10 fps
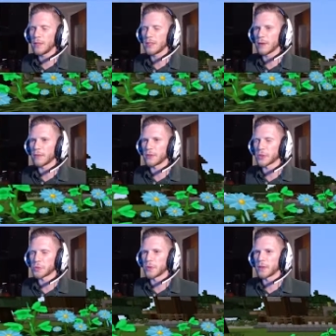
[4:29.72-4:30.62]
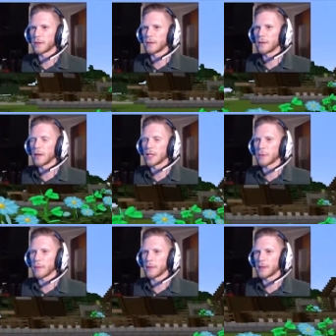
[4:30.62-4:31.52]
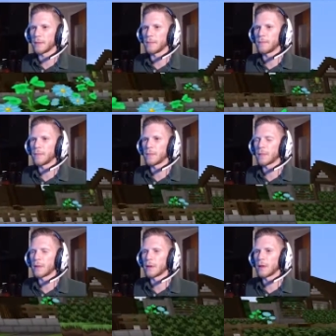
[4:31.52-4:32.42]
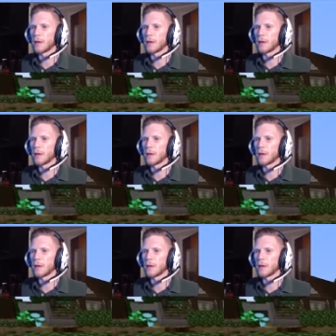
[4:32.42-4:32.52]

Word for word: is my research book? That's probably in there.